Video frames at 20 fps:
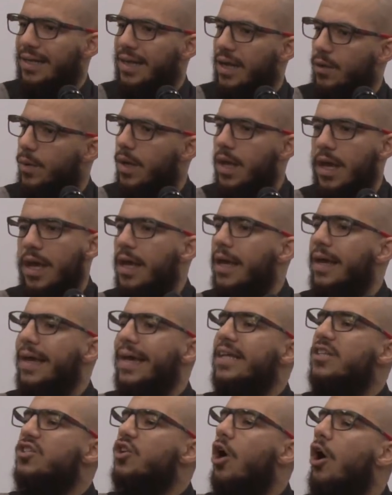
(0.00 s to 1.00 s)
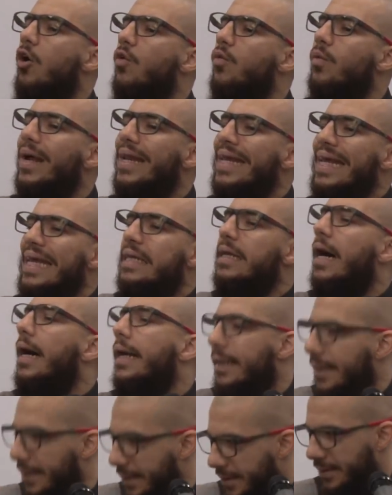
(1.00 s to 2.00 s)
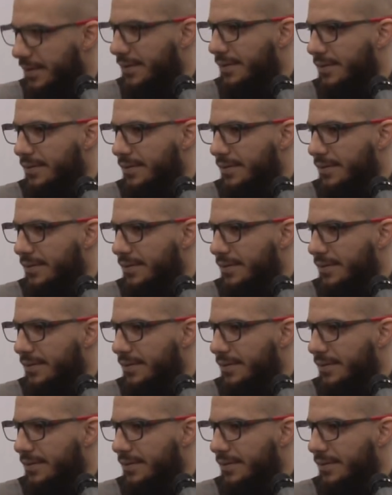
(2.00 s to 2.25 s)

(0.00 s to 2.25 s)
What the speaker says: and then it's already done.